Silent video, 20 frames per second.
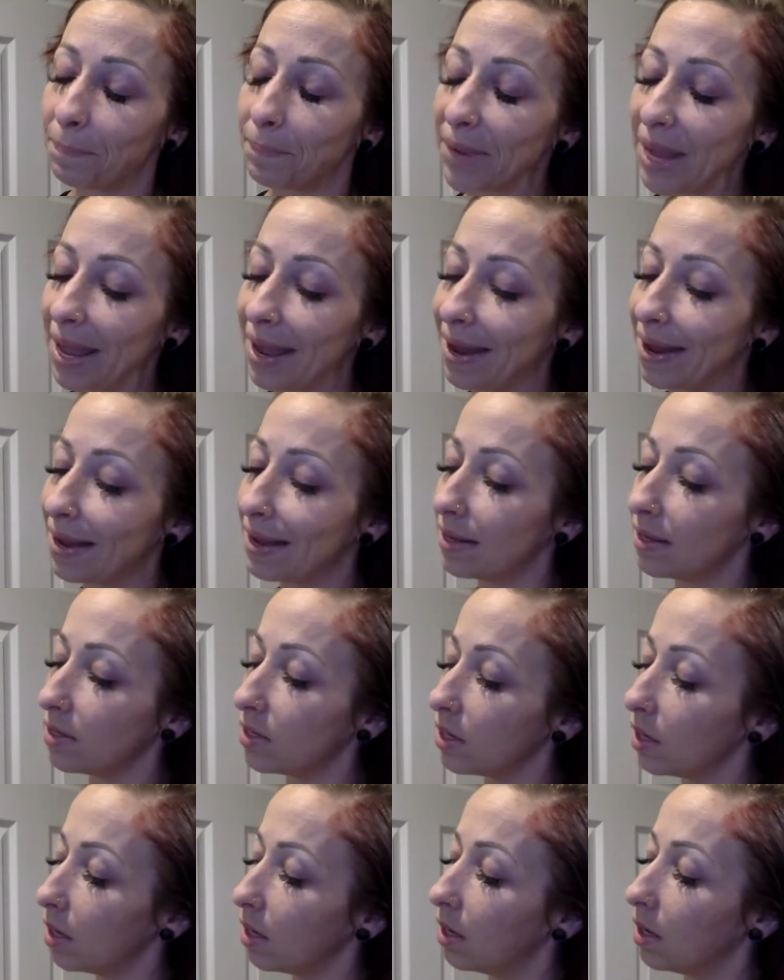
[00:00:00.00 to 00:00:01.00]

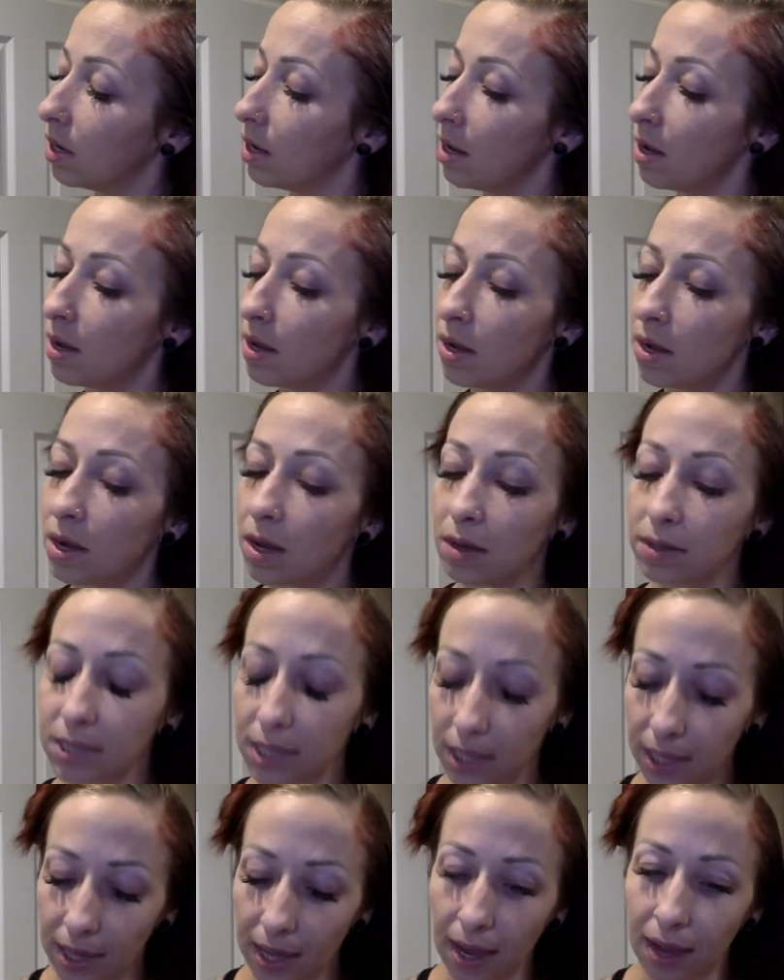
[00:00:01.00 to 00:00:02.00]
And I was
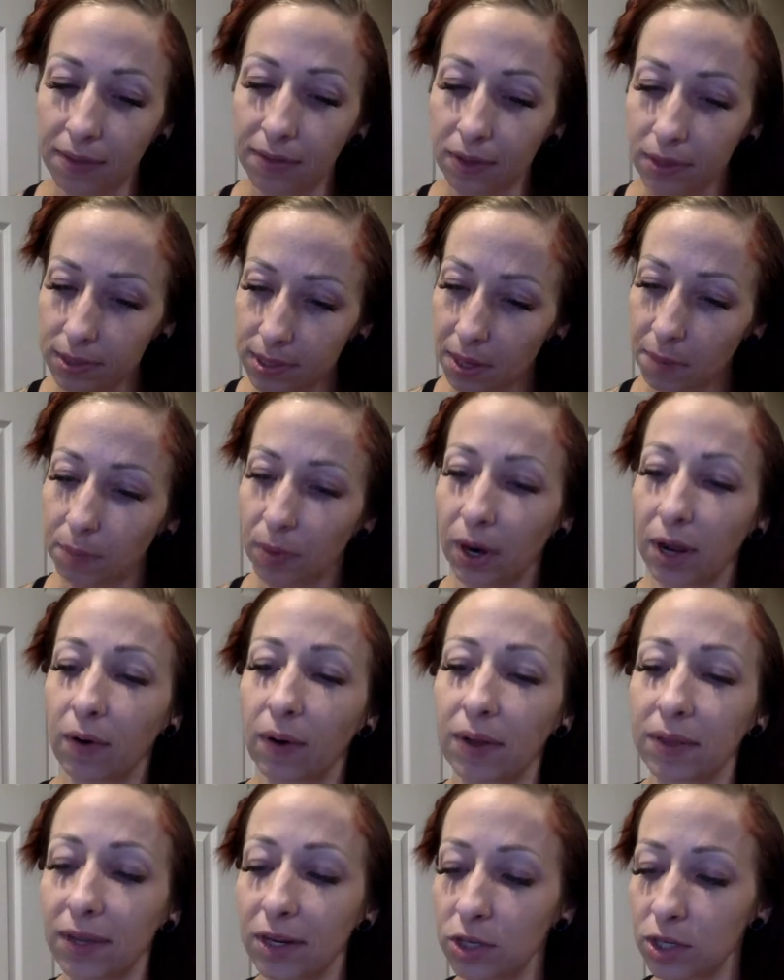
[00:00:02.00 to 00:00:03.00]
like, yeah, and there's that break
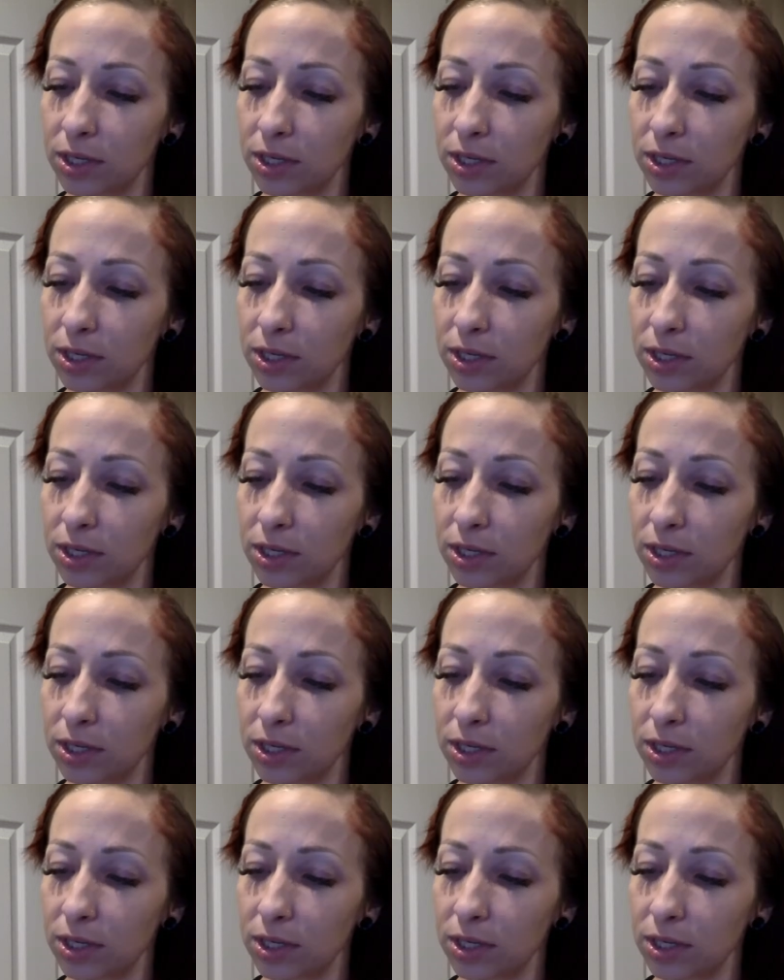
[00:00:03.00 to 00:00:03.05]
right there.